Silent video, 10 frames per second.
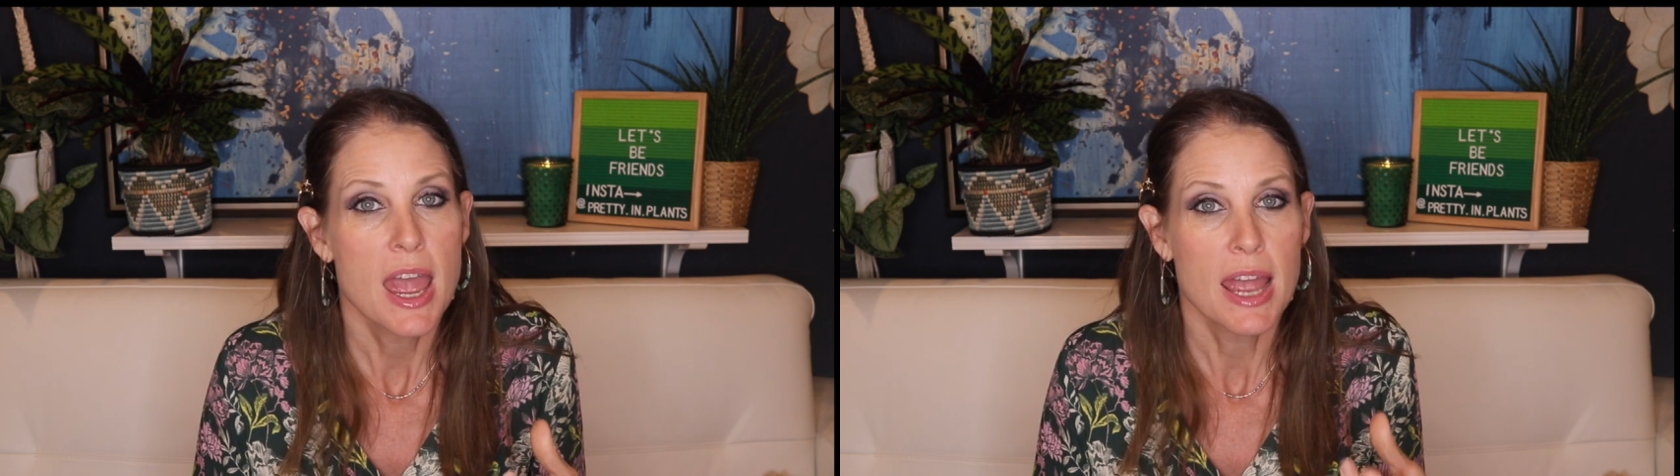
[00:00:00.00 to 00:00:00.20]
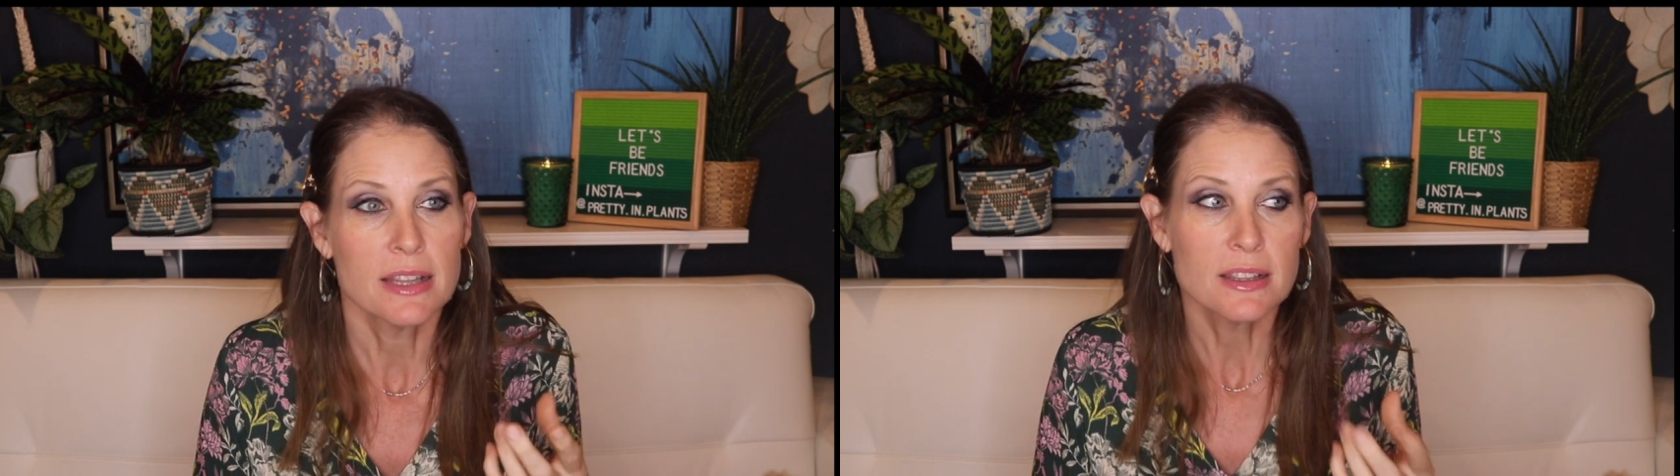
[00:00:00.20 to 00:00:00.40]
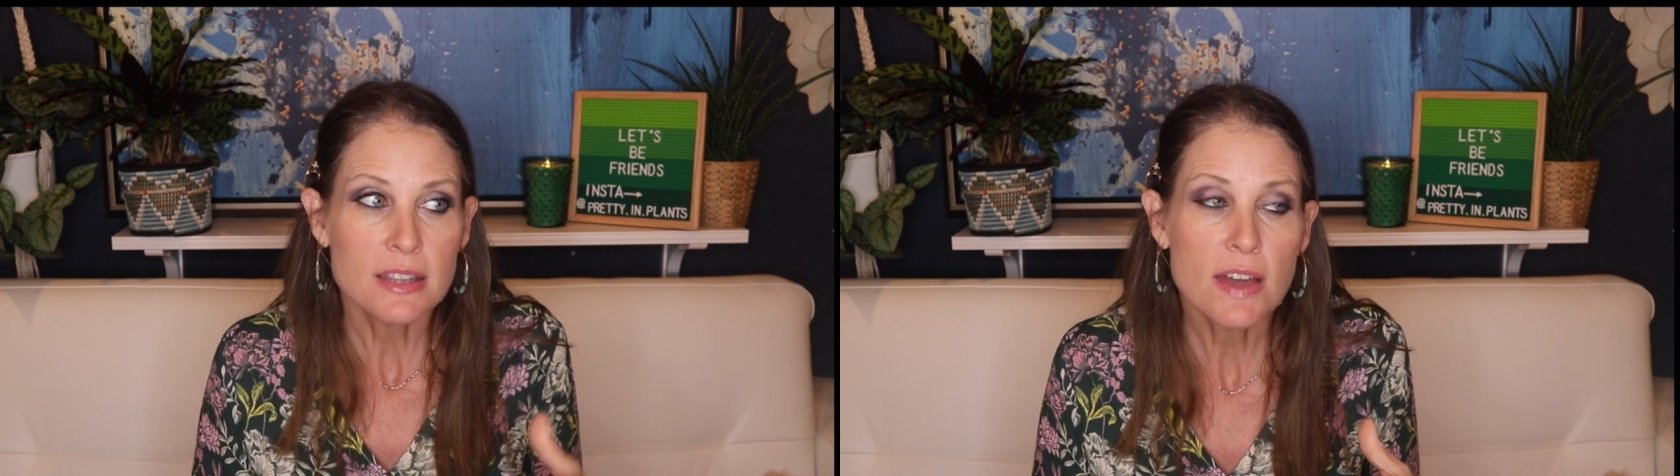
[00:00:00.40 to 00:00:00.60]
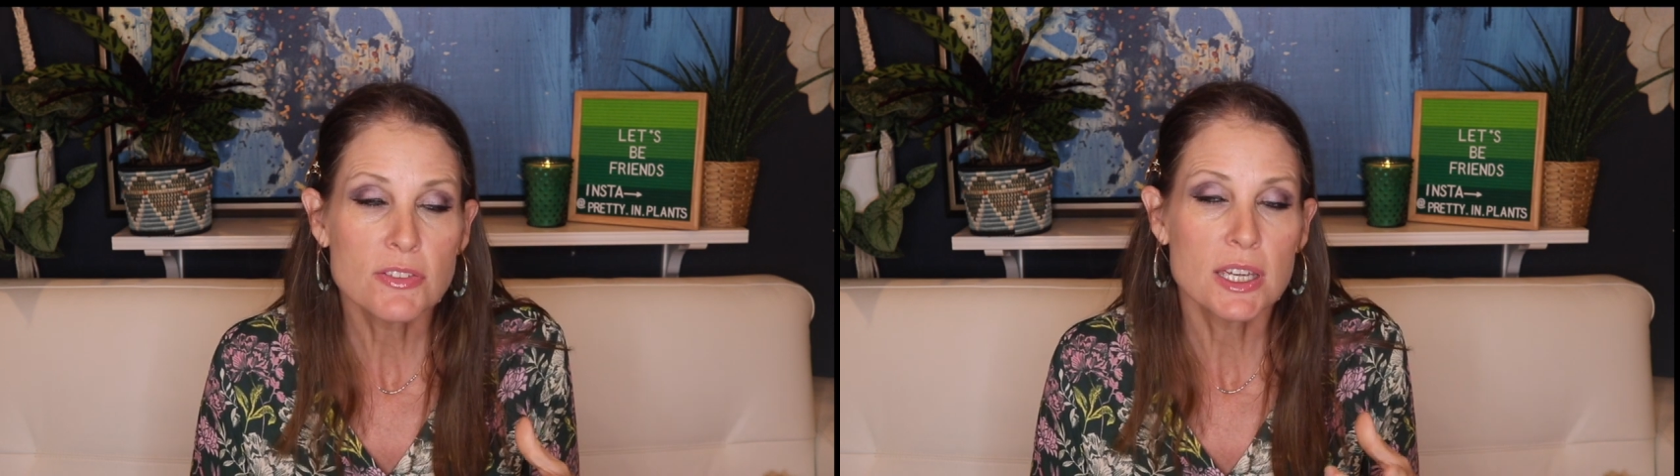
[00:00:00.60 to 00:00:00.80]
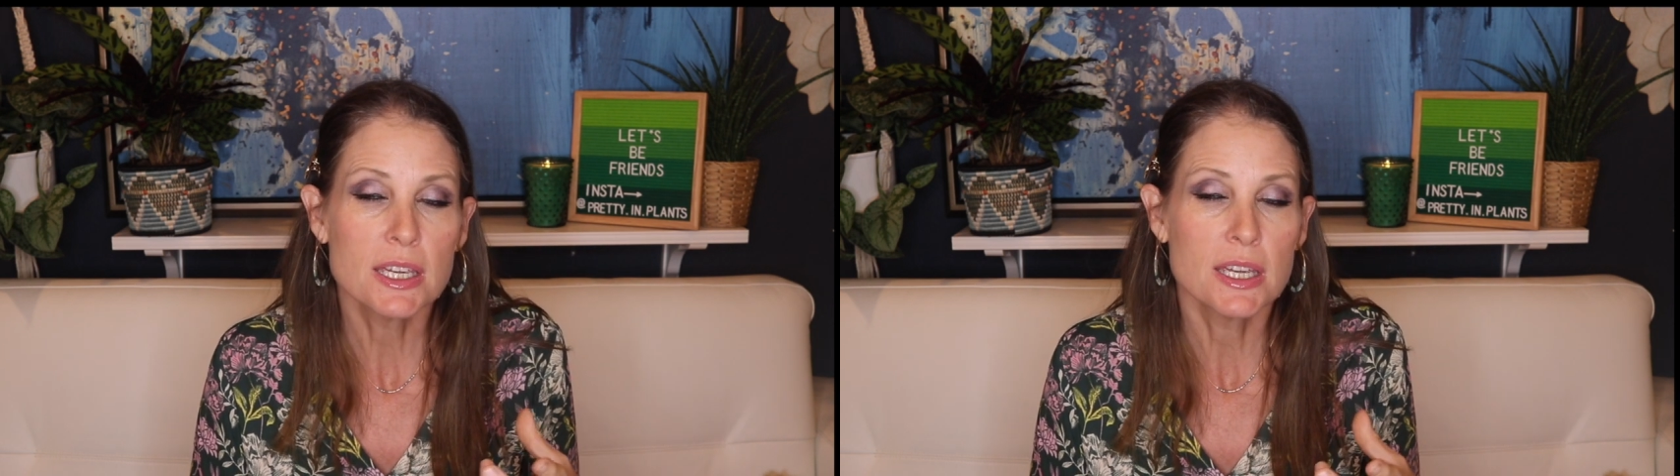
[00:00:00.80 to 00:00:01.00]
and
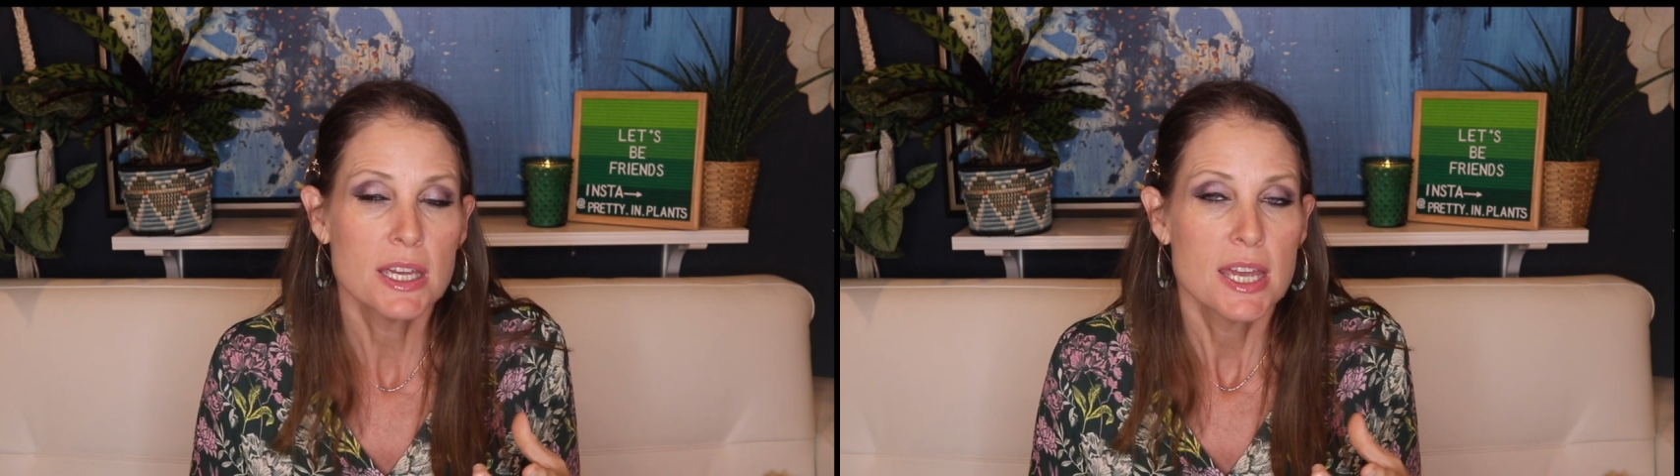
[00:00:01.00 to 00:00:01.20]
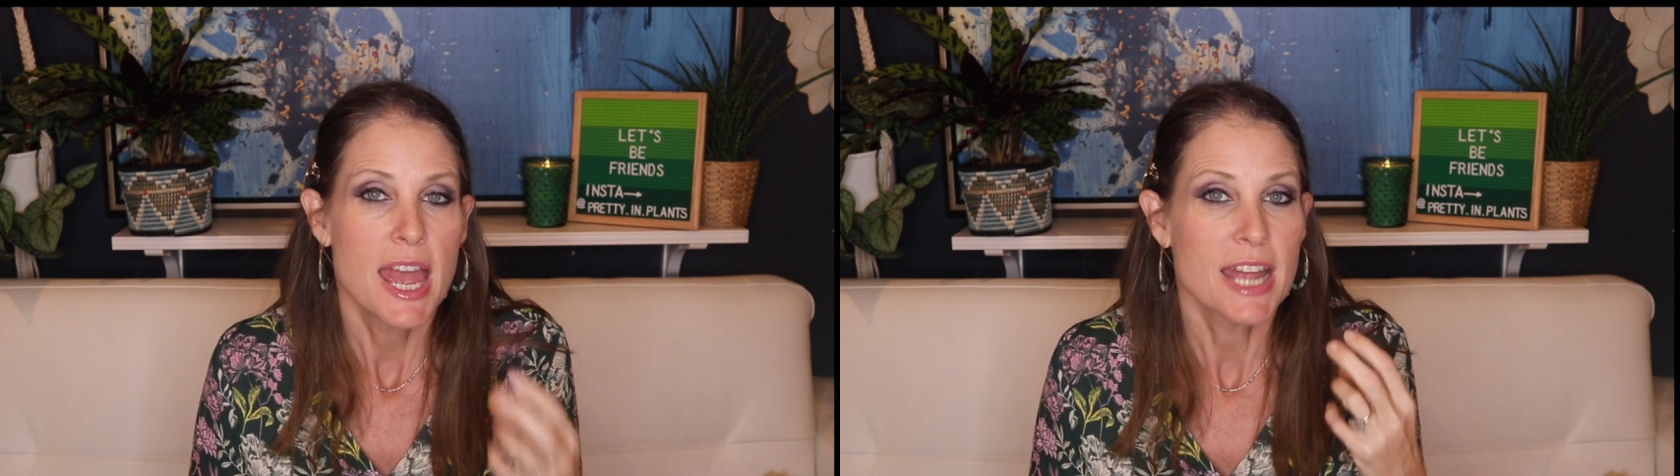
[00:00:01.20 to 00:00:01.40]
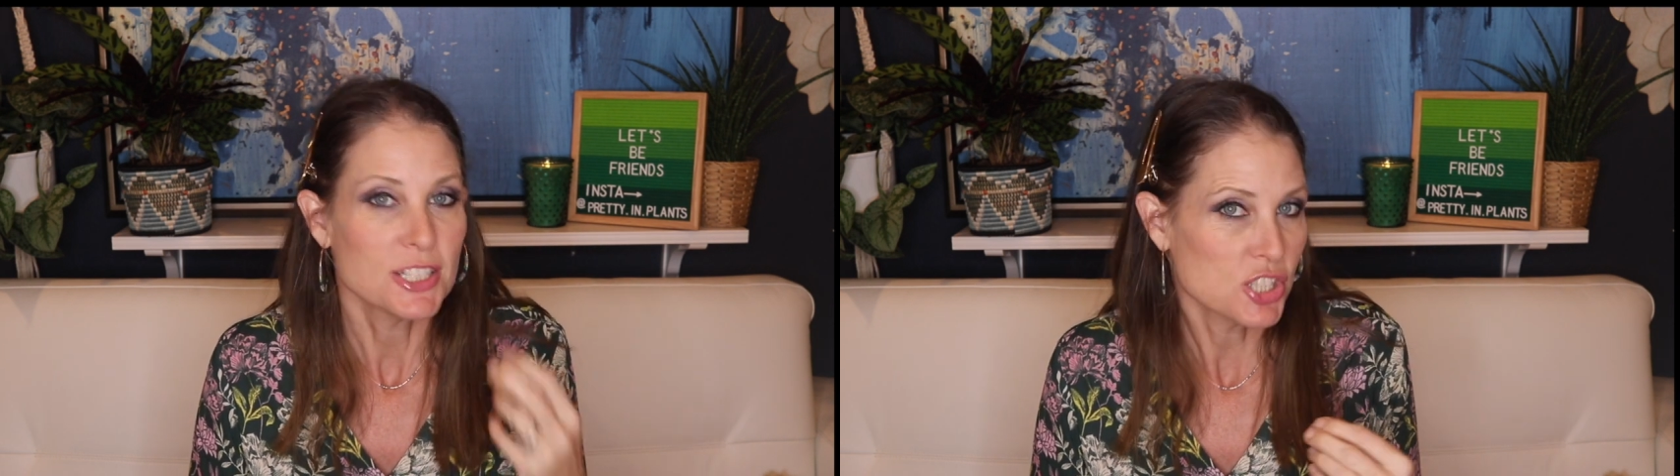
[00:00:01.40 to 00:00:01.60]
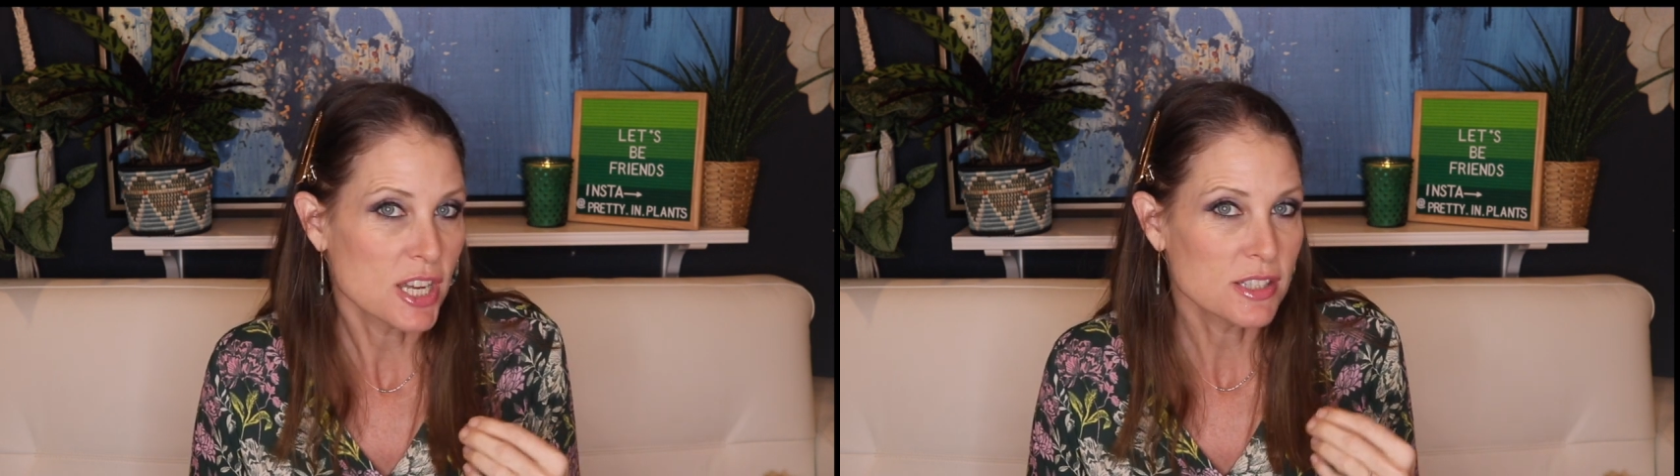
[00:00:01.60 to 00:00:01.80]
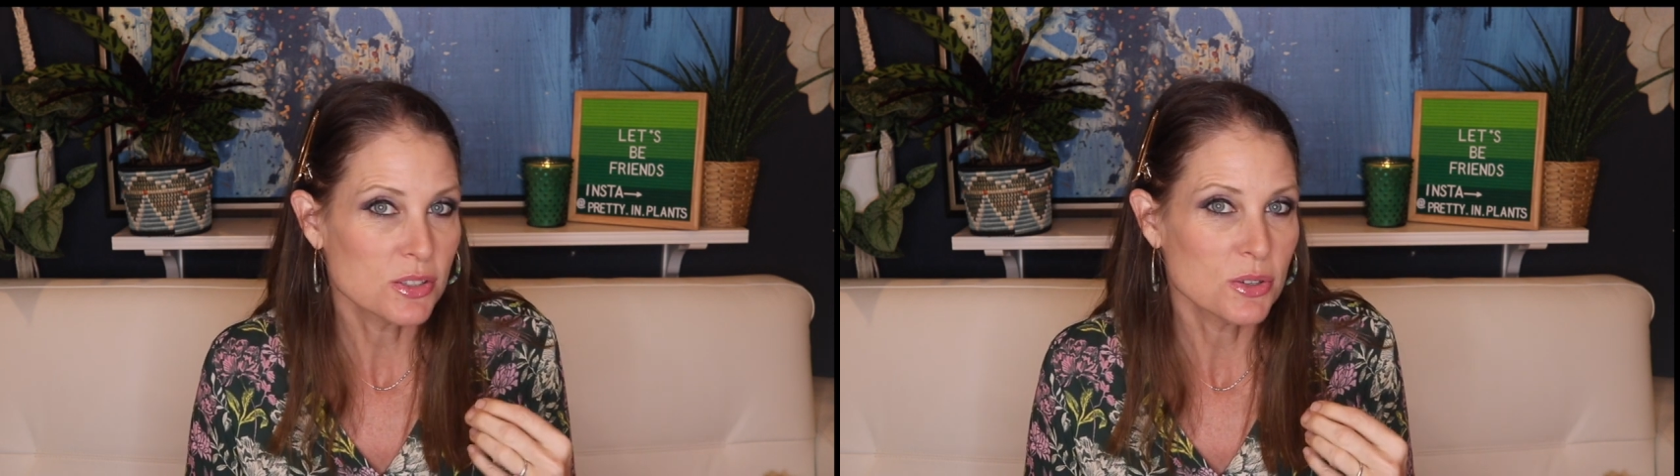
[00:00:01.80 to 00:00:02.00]
loving and
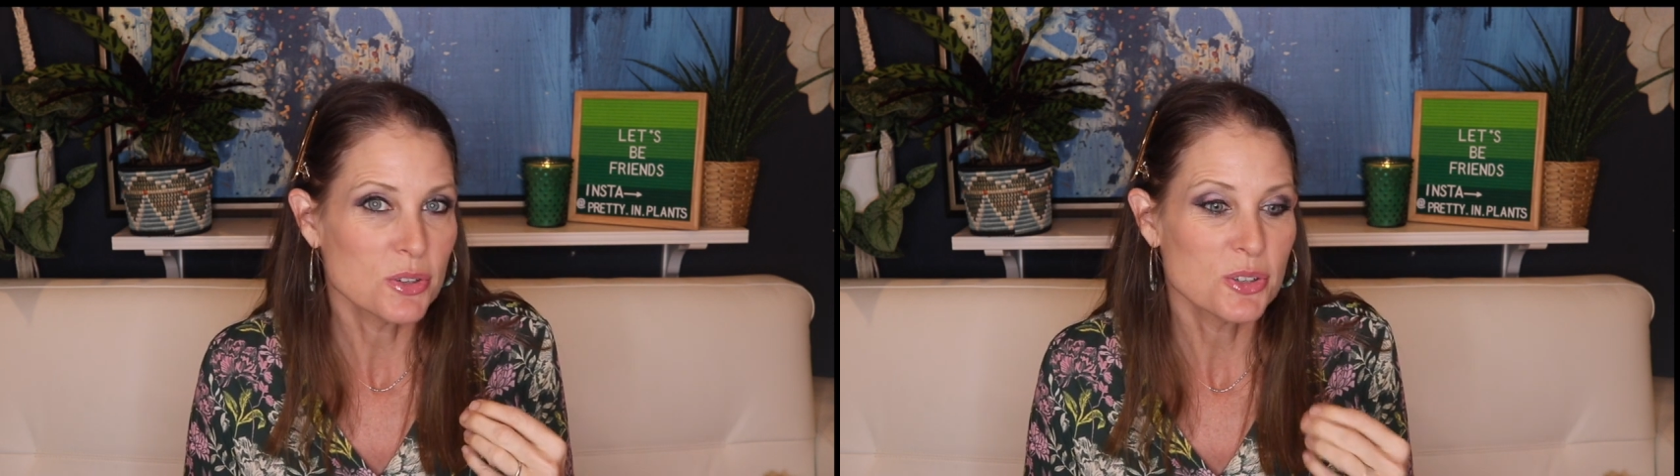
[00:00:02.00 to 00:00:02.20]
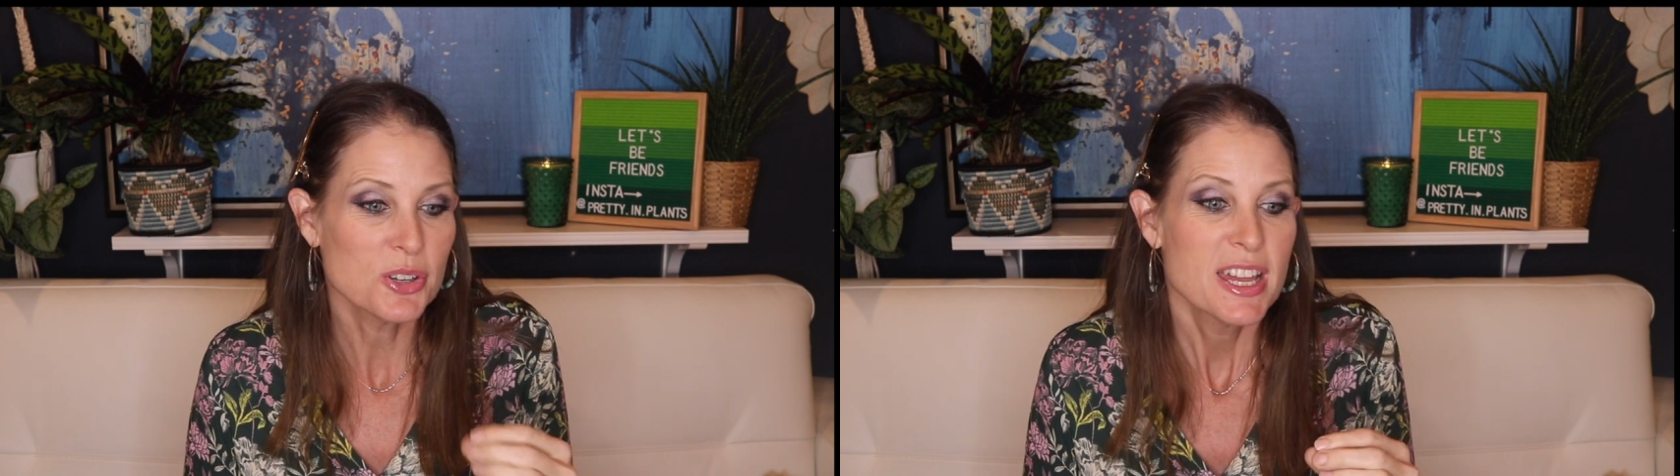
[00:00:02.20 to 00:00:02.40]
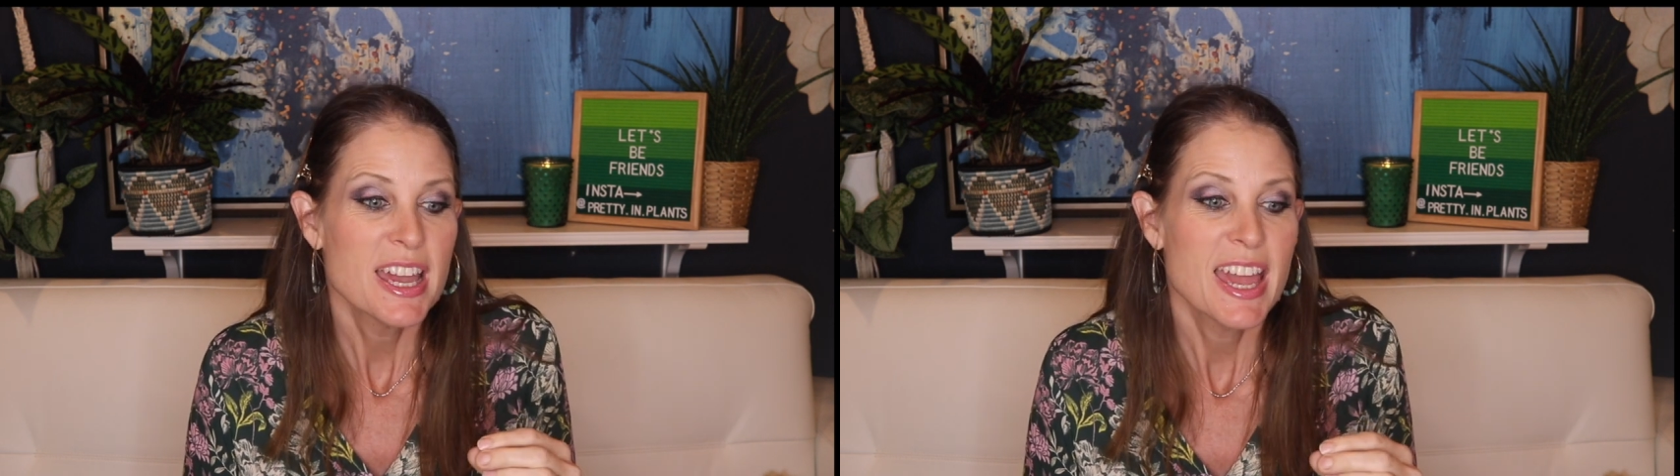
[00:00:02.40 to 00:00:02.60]
gentle